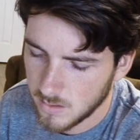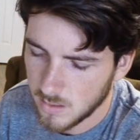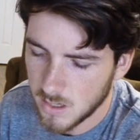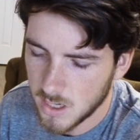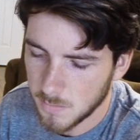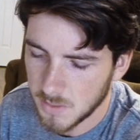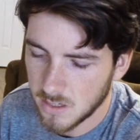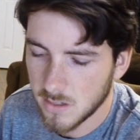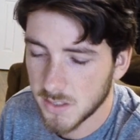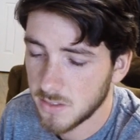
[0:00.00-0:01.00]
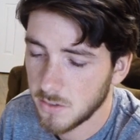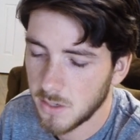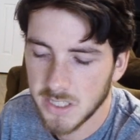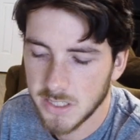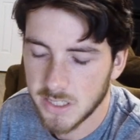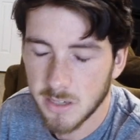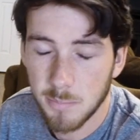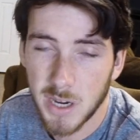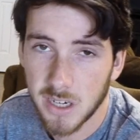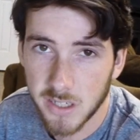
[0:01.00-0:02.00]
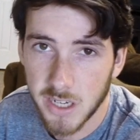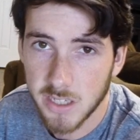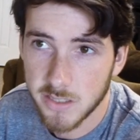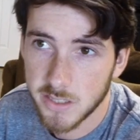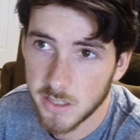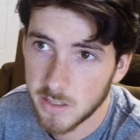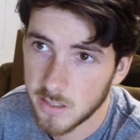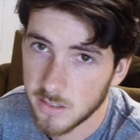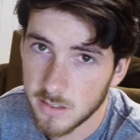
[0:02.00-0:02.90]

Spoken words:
And also I need to get a bear canister.